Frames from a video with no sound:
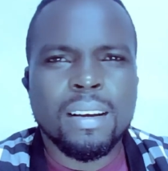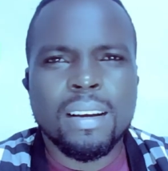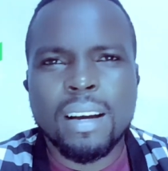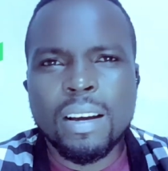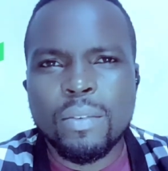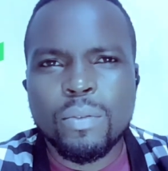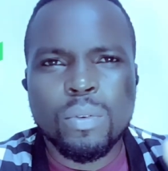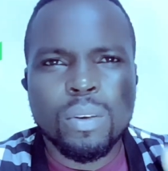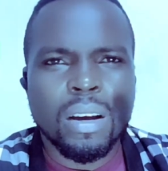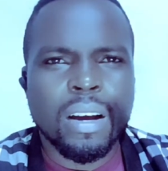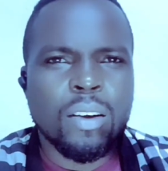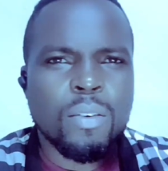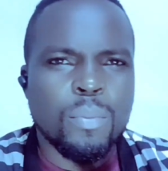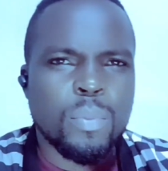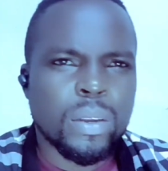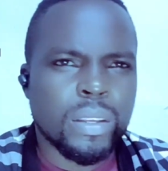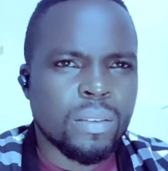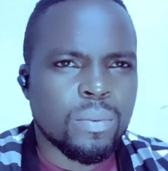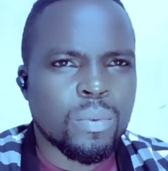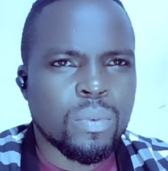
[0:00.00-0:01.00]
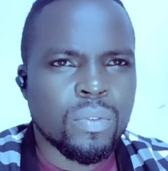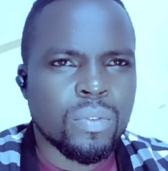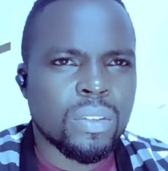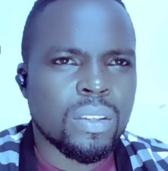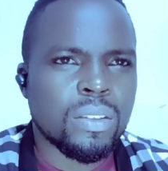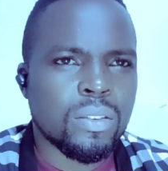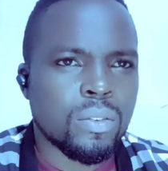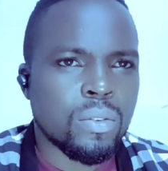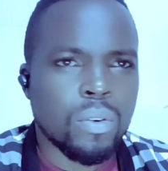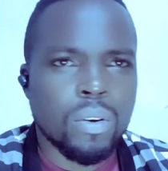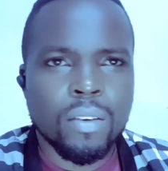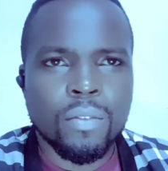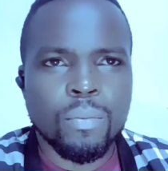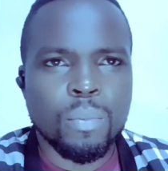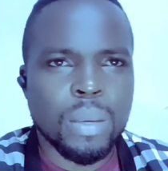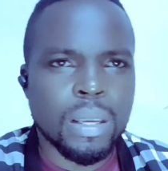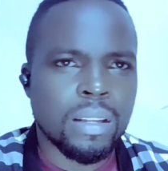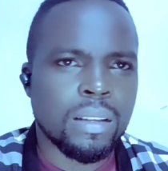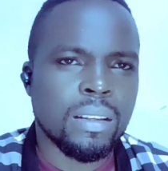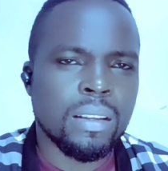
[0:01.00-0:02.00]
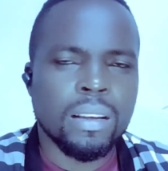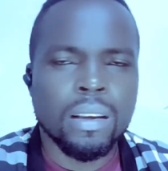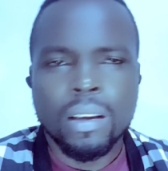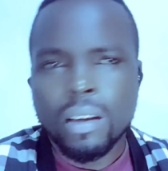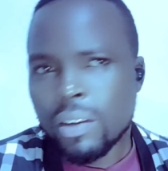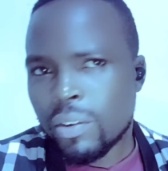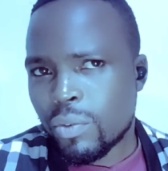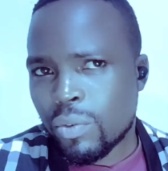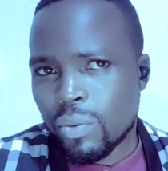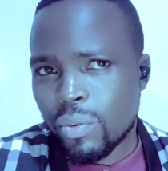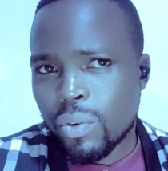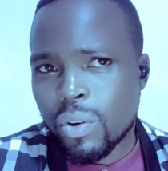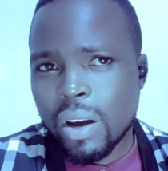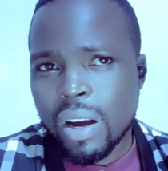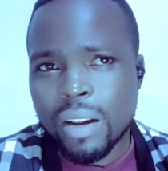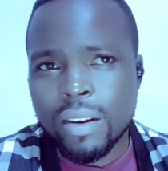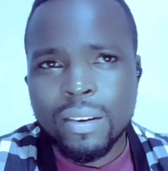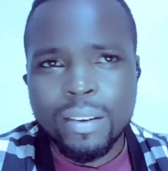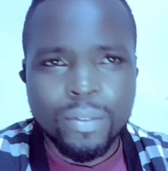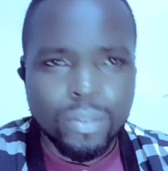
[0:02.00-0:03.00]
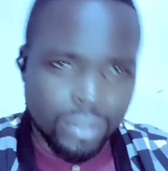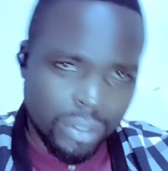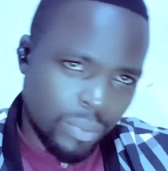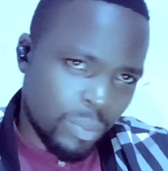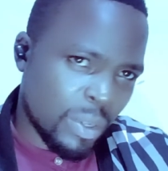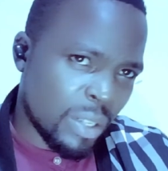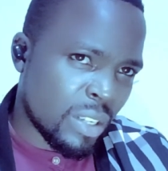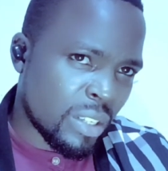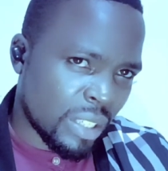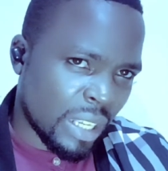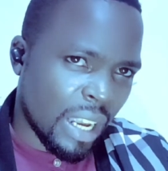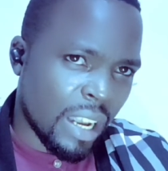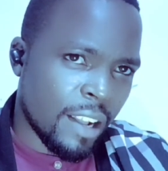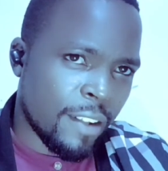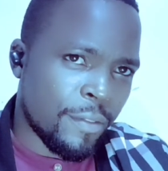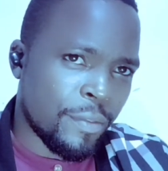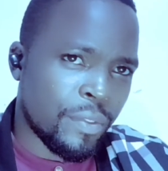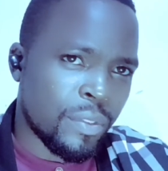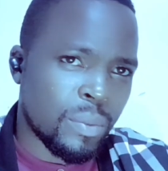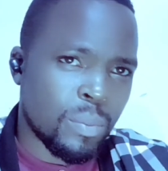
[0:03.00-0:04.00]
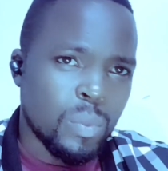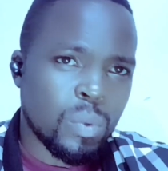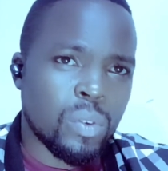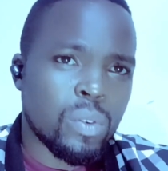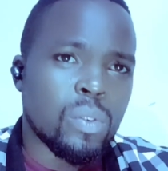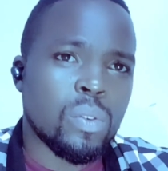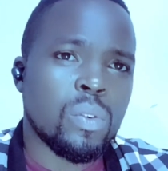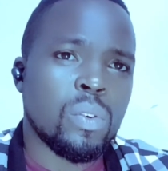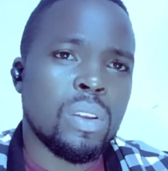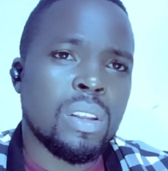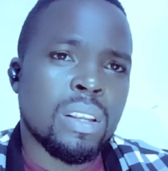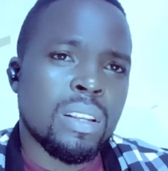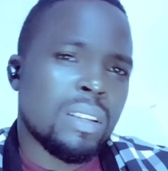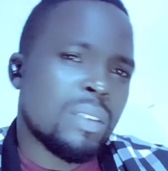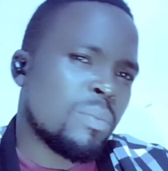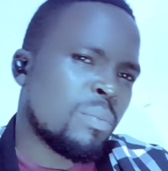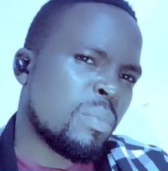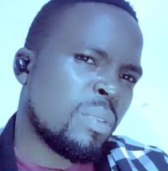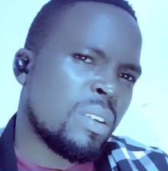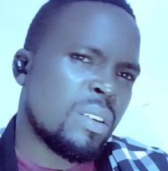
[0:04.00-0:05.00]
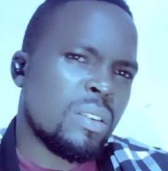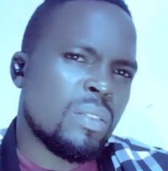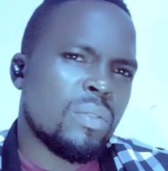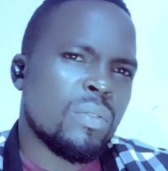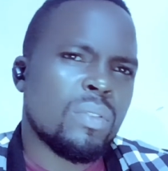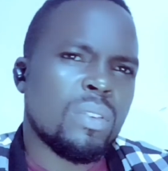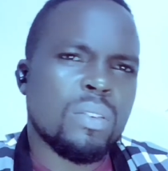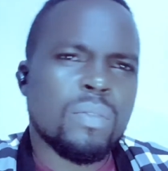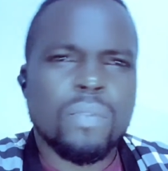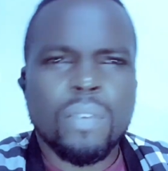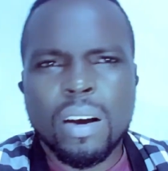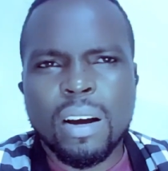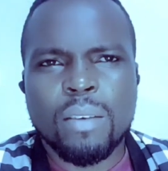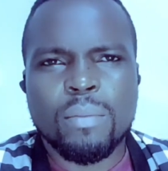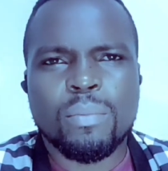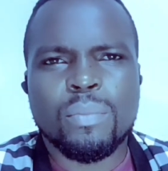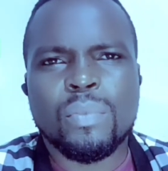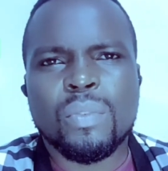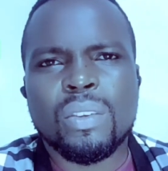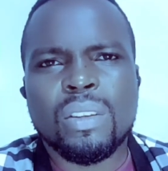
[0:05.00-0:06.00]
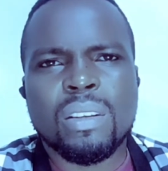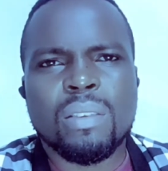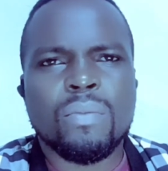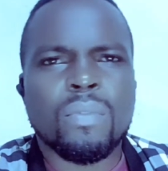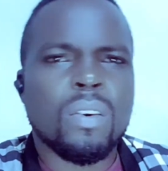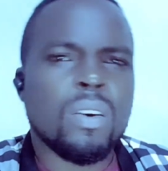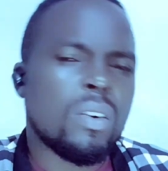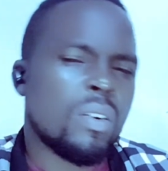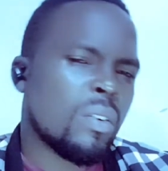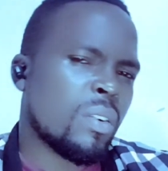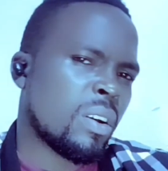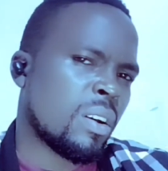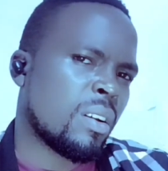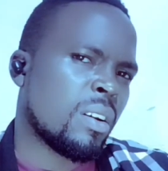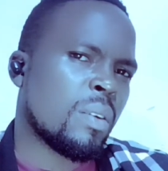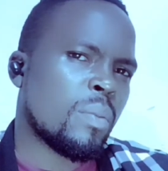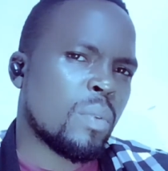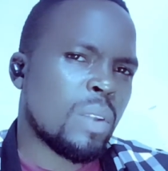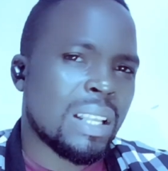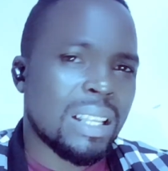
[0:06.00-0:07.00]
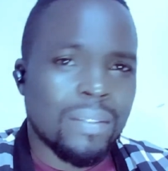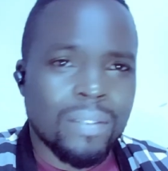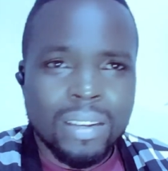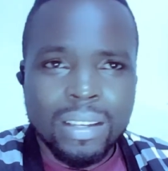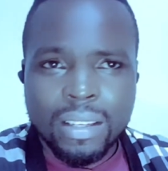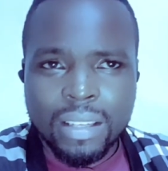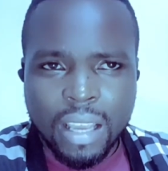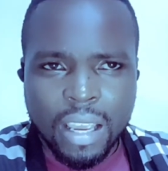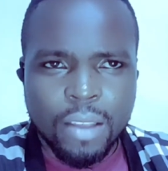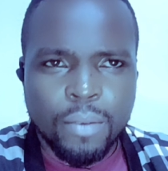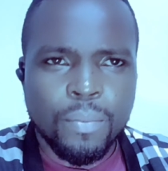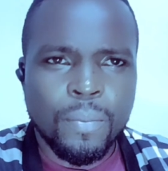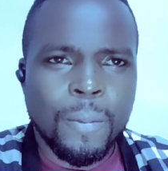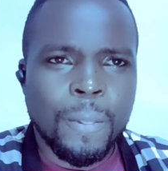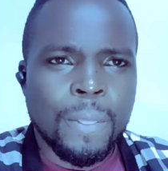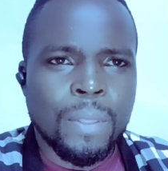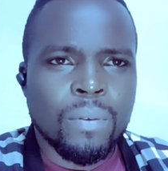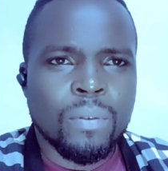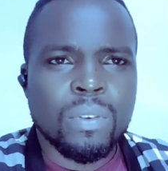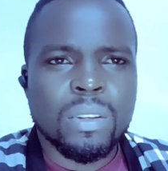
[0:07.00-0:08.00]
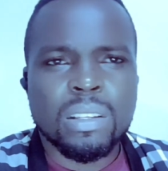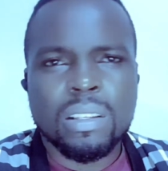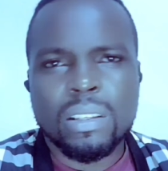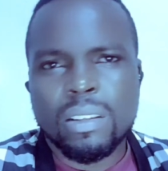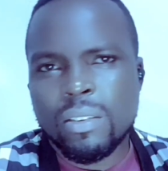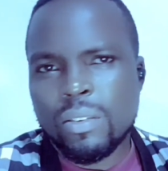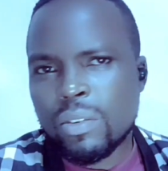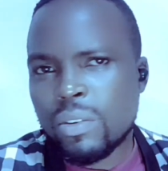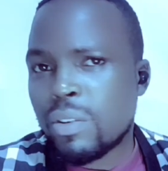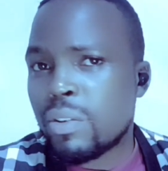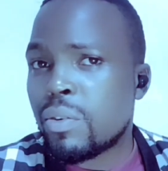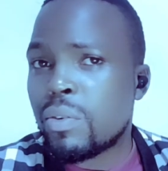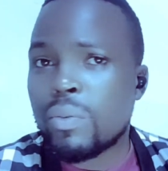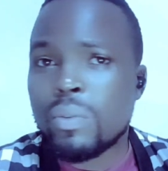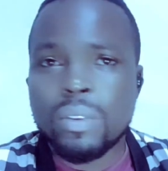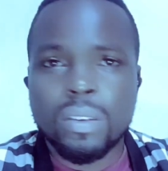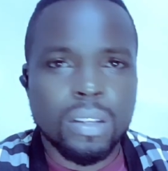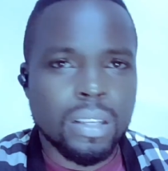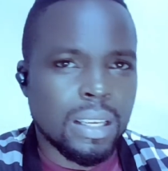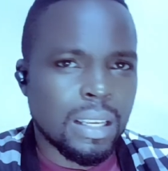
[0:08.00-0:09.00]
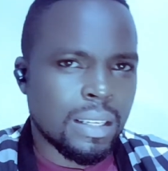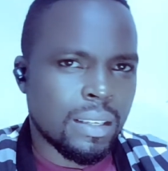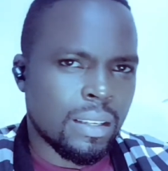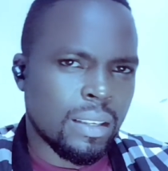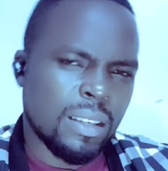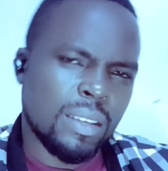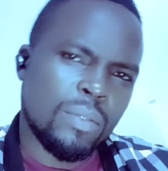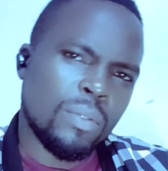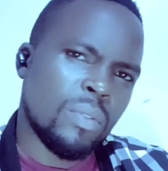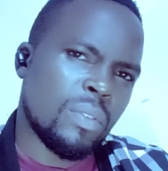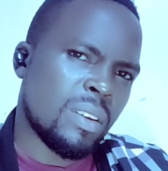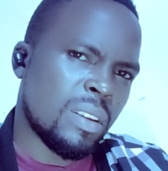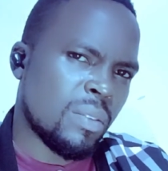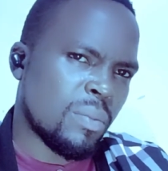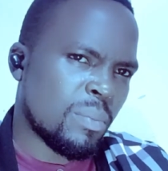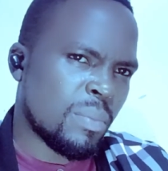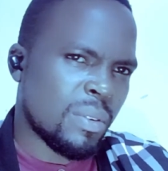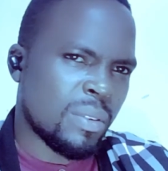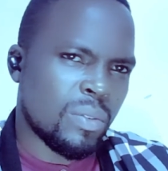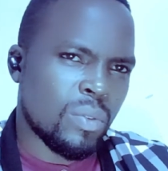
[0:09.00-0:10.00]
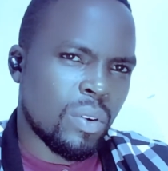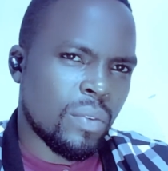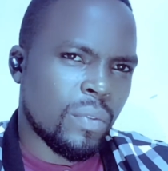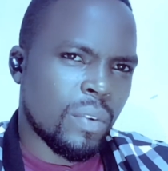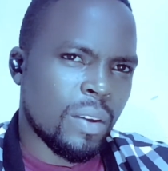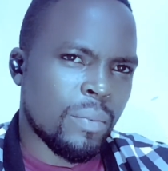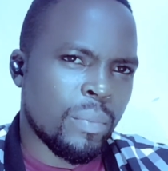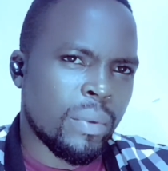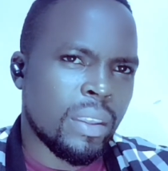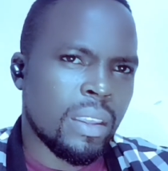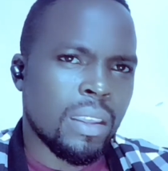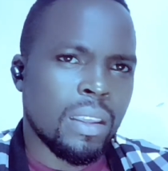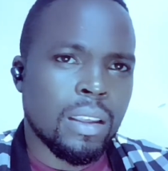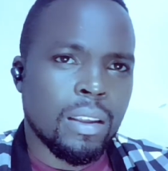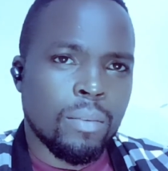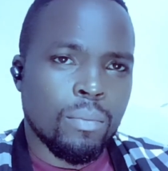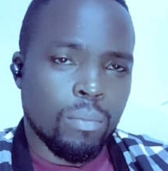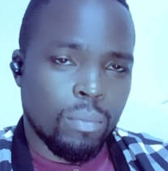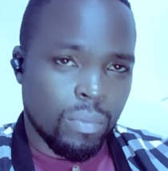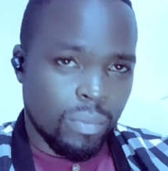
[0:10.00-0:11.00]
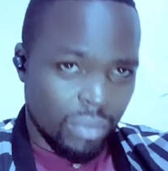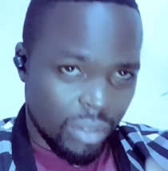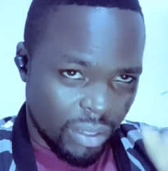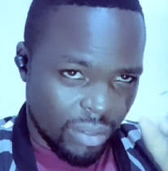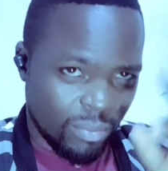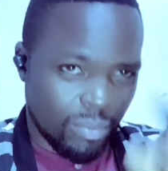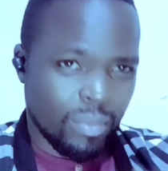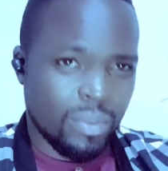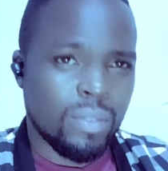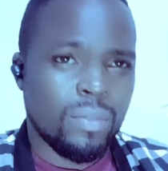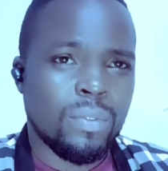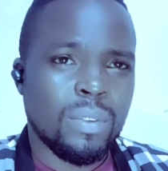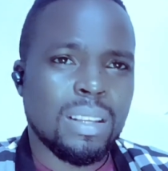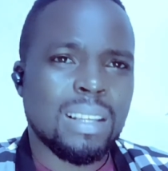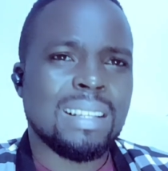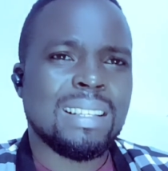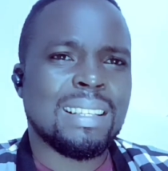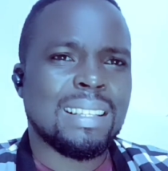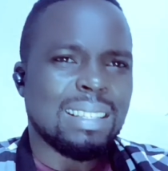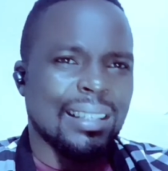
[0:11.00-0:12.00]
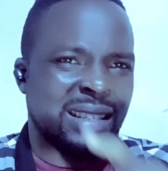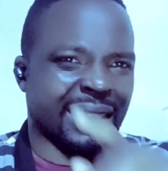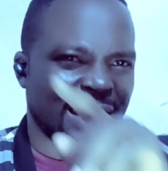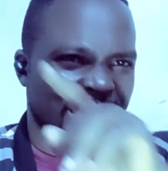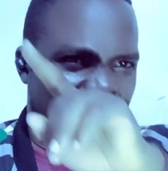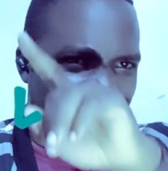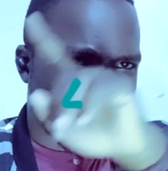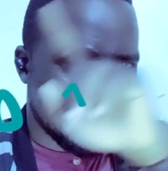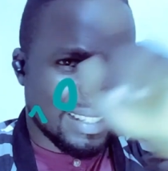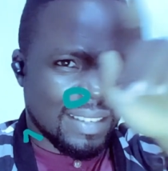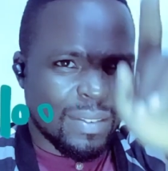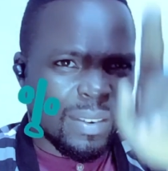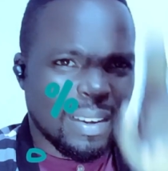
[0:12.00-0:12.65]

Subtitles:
to know how much losses you have made, to know the expenditure in total which you have made on your farm per flock at a given time, so that in the starting of your poultry farm, you must participate in the